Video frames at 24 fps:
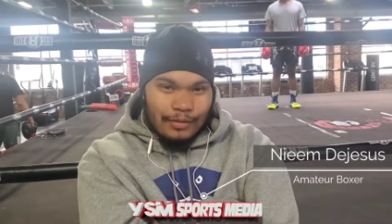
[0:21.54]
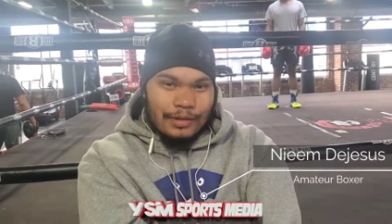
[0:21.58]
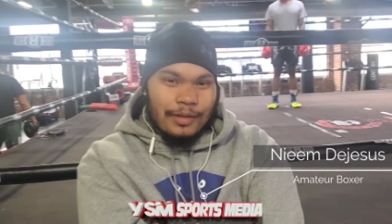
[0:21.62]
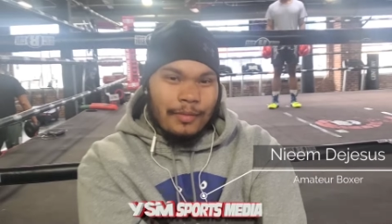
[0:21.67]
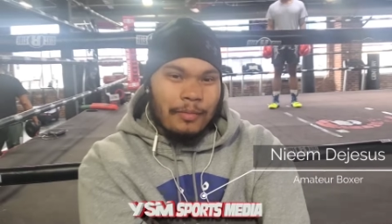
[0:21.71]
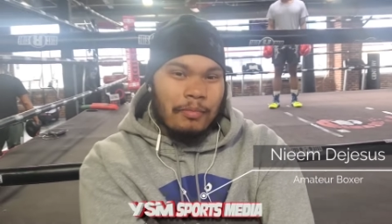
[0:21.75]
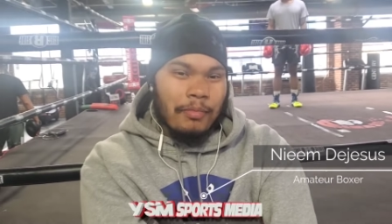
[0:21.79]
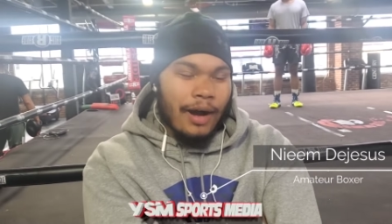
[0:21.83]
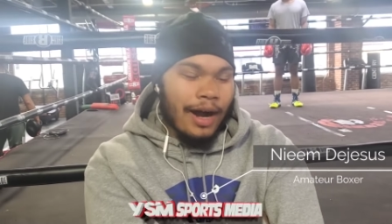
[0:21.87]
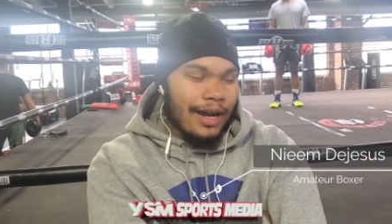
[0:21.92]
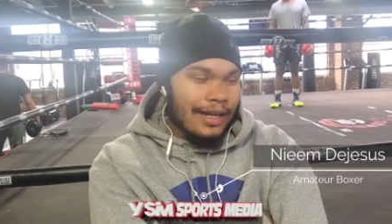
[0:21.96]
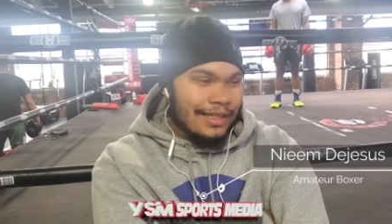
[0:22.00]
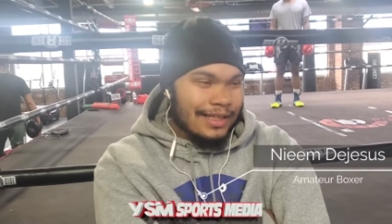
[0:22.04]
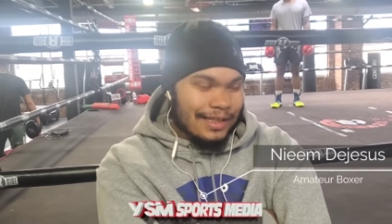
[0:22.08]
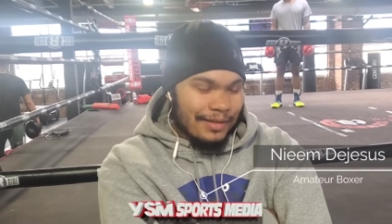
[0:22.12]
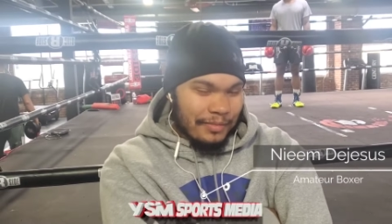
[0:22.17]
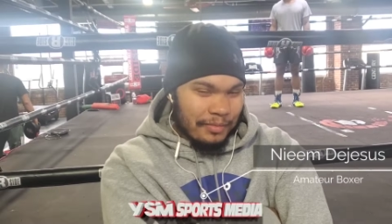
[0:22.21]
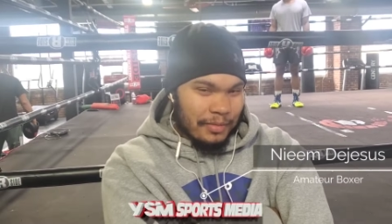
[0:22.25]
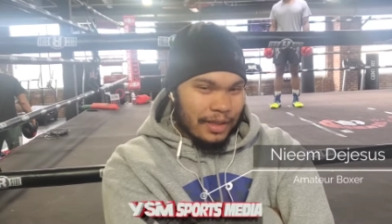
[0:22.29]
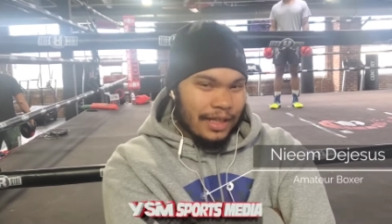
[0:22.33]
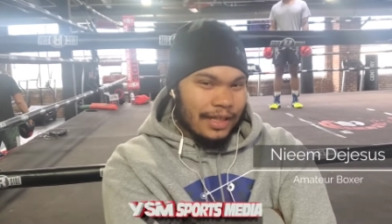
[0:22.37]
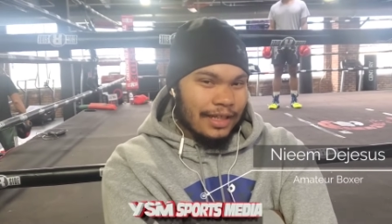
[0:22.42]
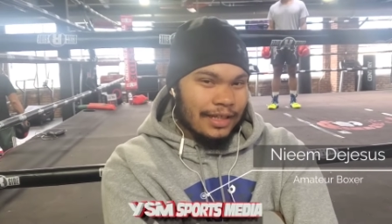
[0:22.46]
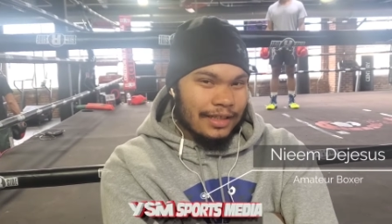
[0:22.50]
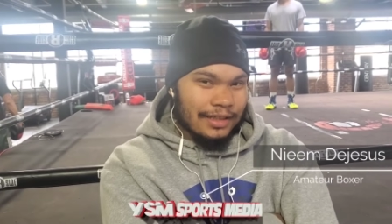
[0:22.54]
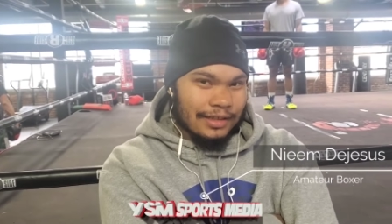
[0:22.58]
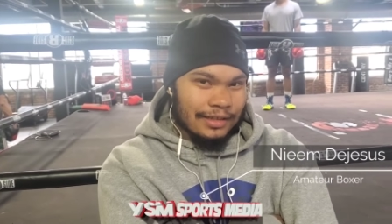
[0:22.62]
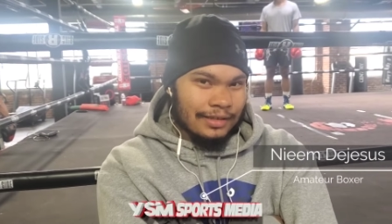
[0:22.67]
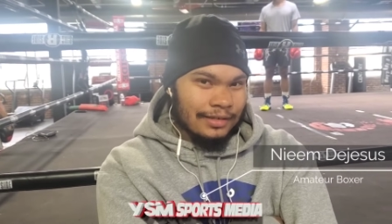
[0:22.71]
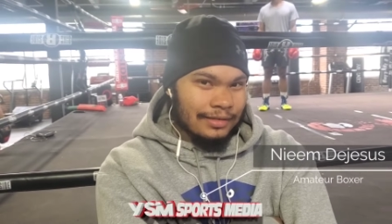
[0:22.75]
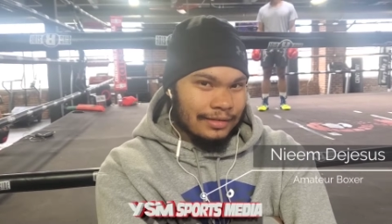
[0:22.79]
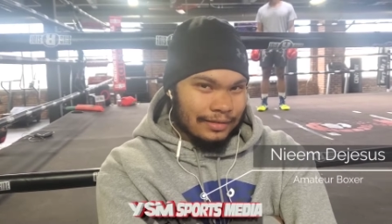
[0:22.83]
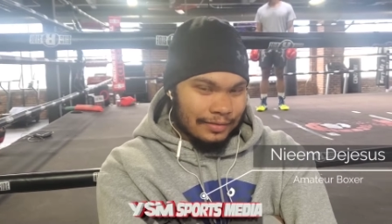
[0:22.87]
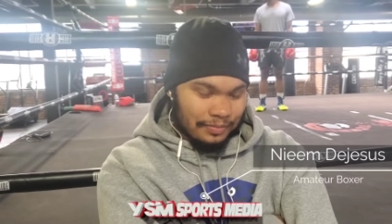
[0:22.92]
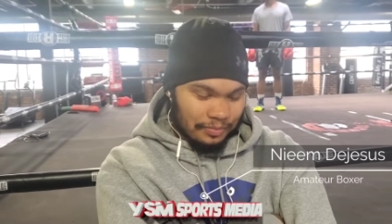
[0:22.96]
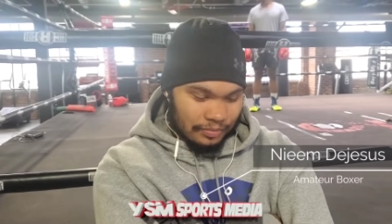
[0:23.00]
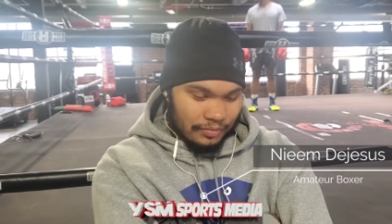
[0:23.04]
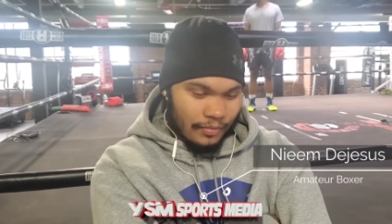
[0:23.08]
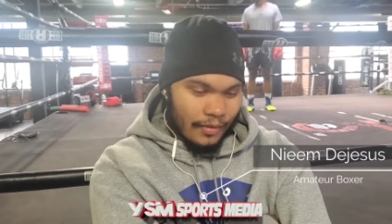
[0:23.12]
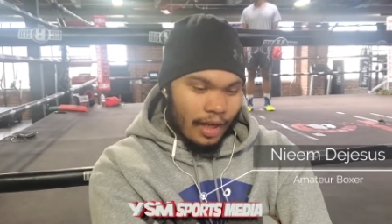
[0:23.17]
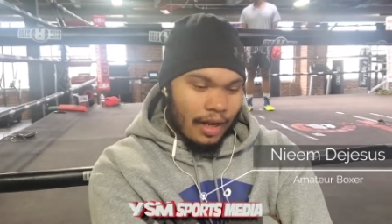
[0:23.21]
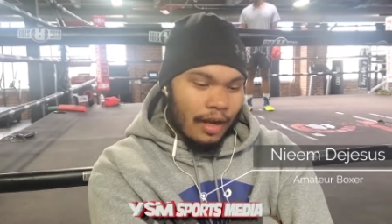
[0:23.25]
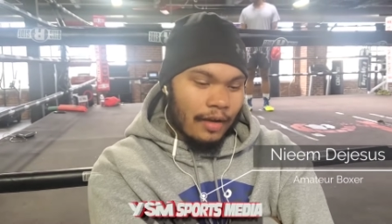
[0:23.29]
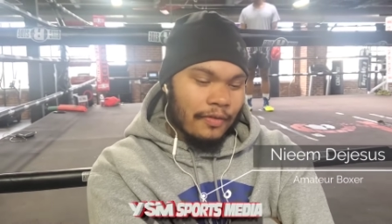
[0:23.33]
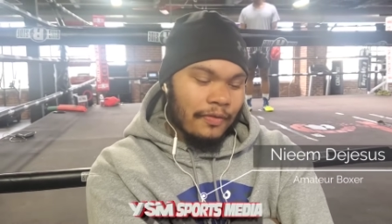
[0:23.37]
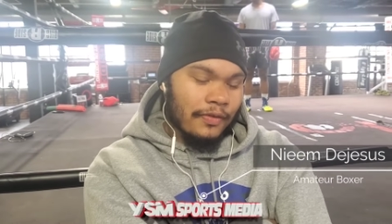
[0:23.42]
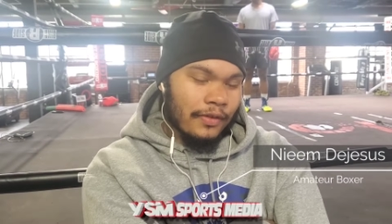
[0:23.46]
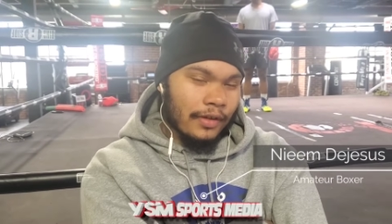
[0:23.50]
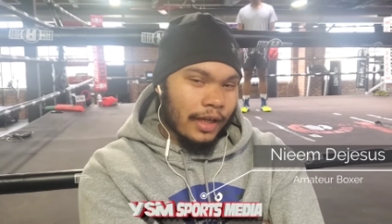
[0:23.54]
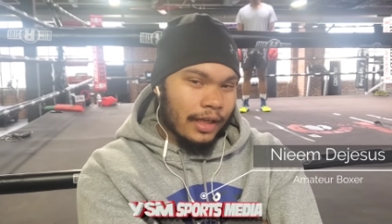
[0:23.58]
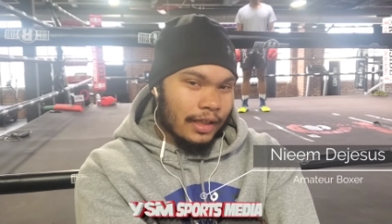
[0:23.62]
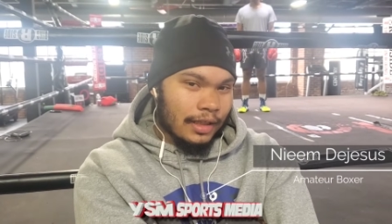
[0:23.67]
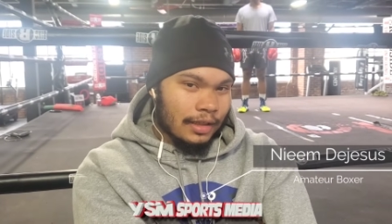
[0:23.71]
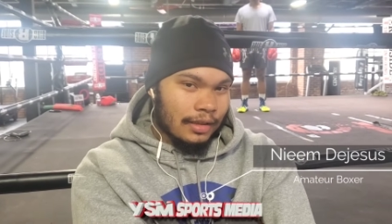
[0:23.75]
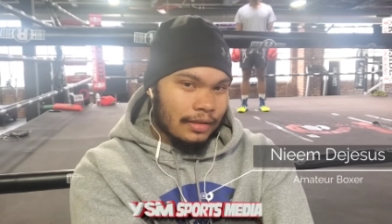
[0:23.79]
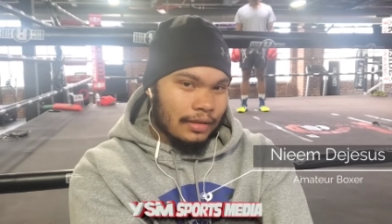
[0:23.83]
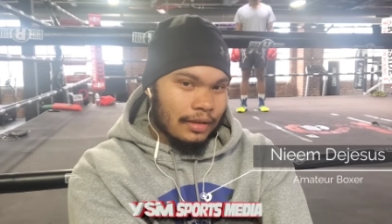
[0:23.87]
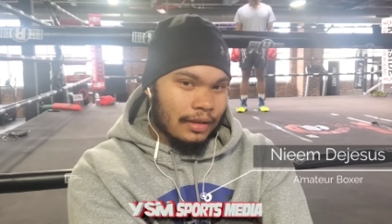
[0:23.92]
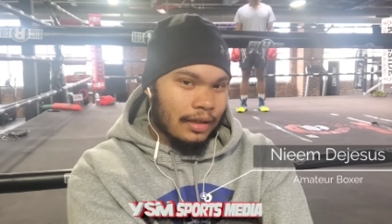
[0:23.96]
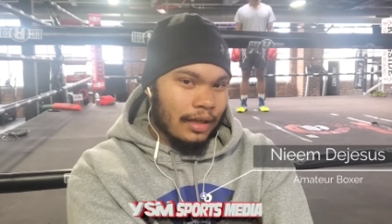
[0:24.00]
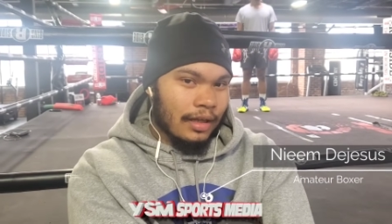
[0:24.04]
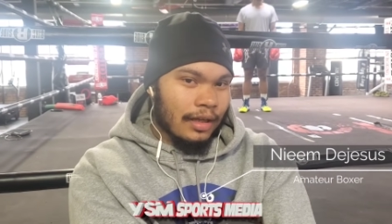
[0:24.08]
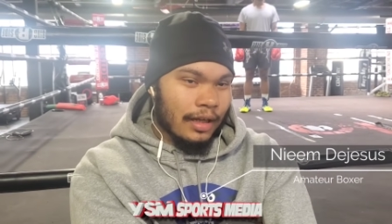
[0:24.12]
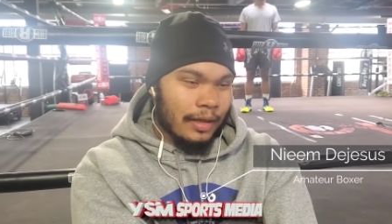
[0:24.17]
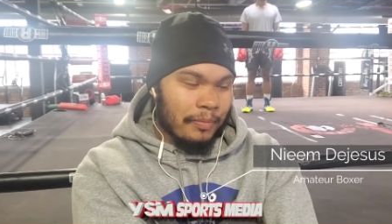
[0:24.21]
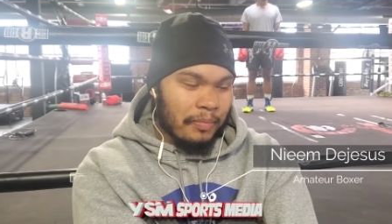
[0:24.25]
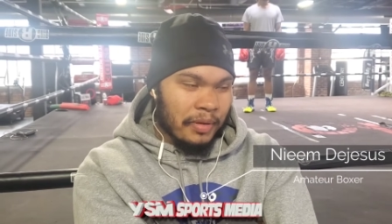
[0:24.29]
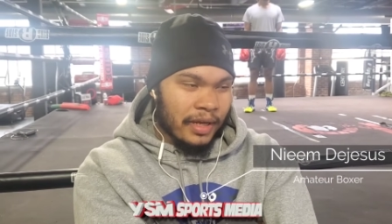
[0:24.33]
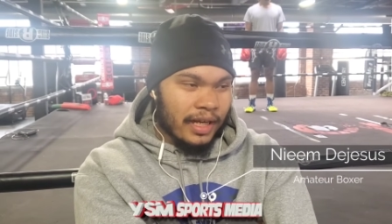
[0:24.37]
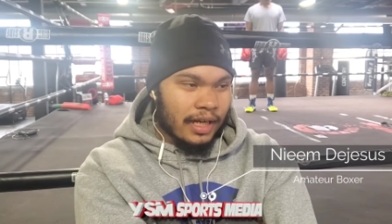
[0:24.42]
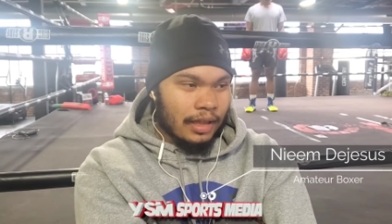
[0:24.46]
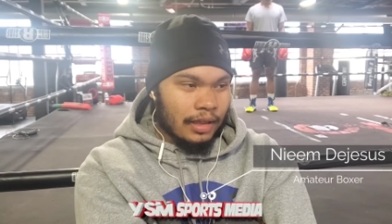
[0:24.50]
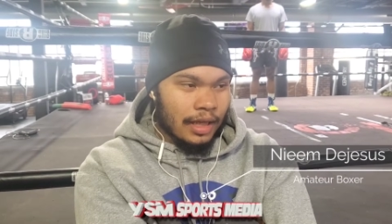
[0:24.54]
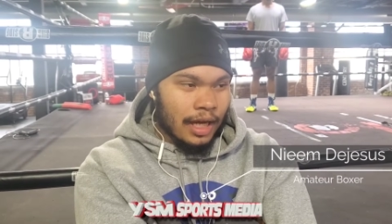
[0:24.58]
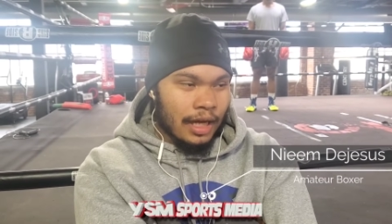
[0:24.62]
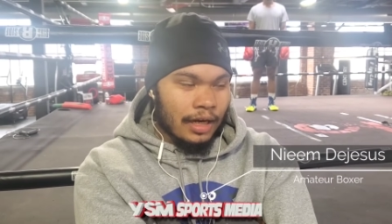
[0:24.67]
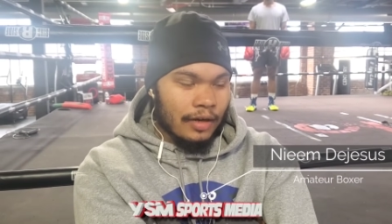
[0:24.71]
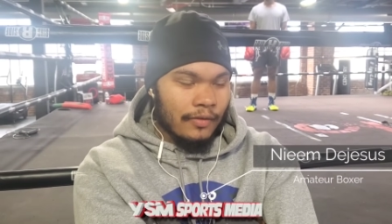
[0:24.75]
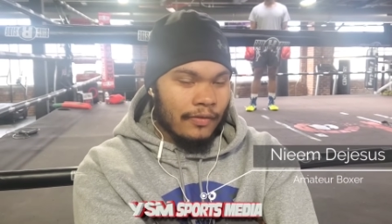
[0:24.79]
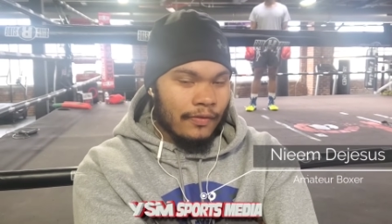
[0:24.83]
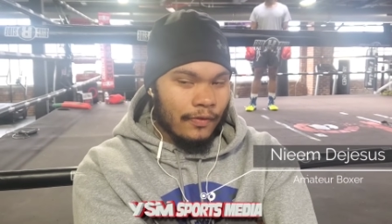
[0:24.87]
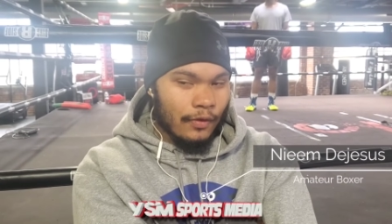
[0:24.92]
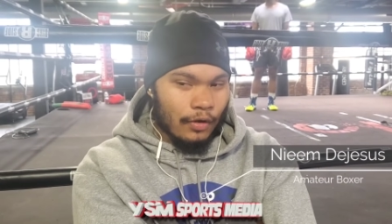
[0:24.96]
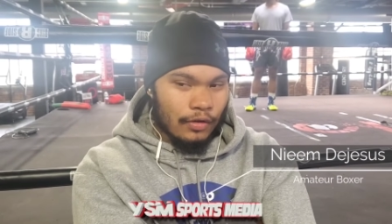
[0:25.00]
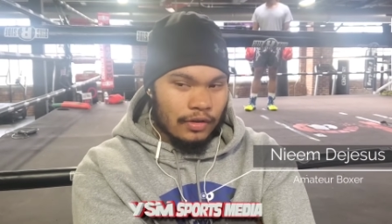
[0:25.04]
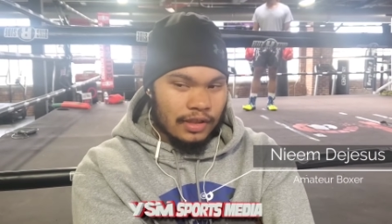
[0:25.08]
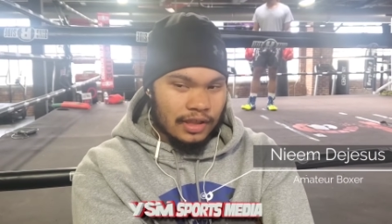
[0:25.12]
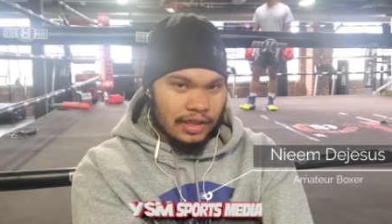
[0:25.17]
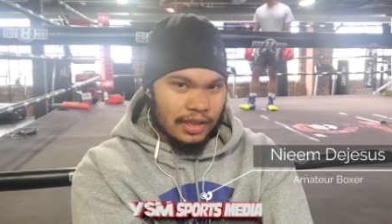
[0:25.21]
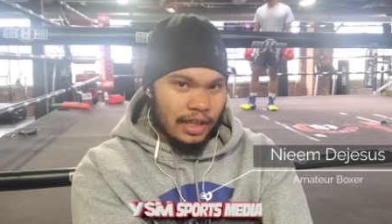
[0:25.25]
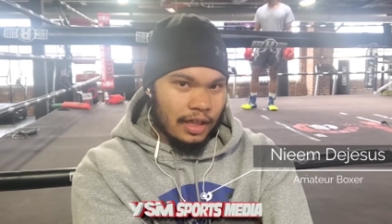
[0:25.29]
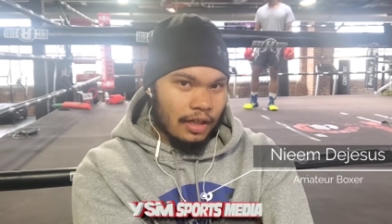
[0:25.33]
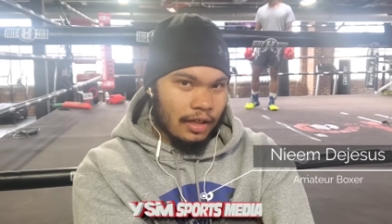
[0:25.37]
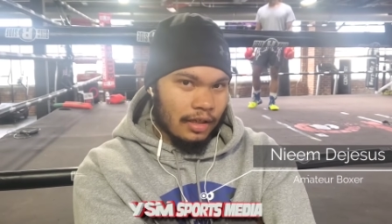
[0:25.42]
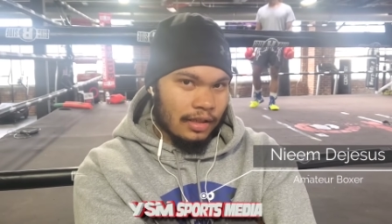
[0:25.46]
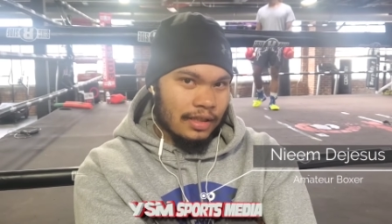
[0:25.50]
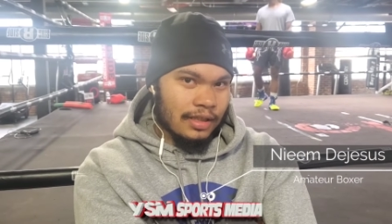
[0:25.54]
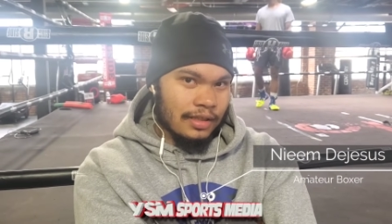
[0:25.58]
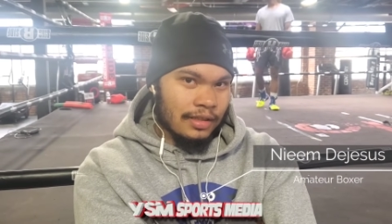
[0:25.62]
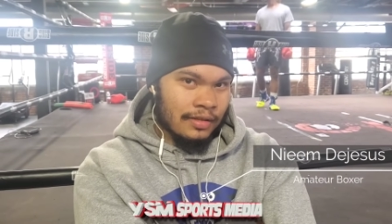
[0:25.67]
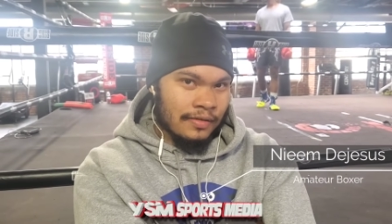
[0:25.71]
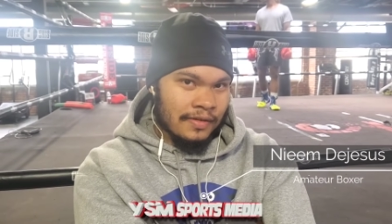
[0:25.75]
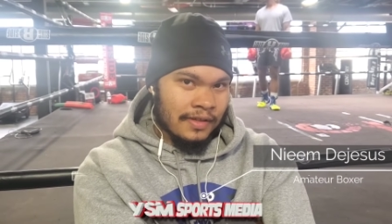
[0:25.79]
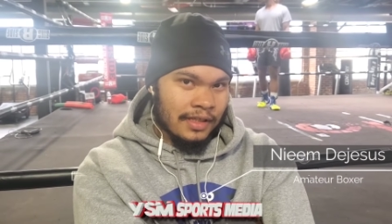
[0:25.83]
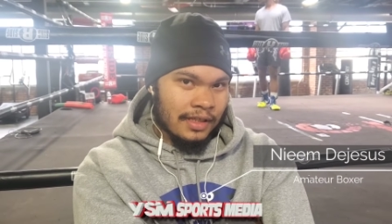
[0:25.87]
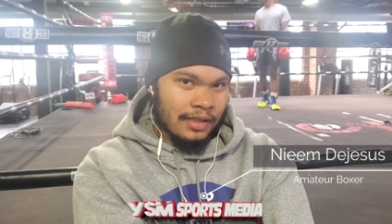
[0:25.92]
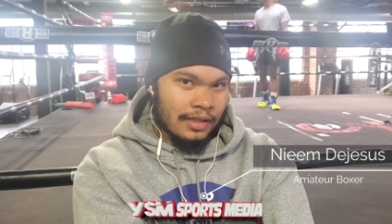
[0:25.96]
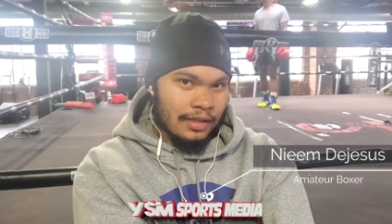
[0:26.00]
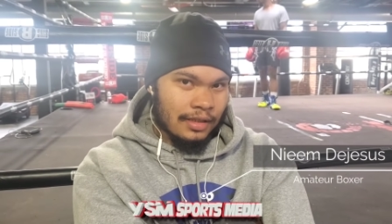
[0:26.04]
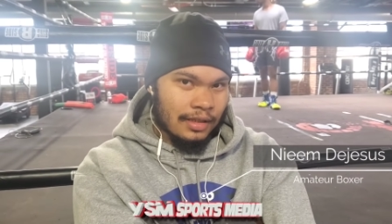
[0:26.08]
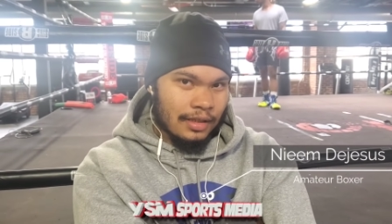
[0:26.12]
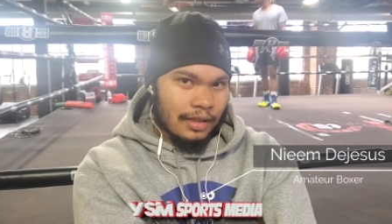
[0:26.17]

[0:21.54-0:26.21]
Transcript: the boxing media, I feel like they paint a lot of false narratives,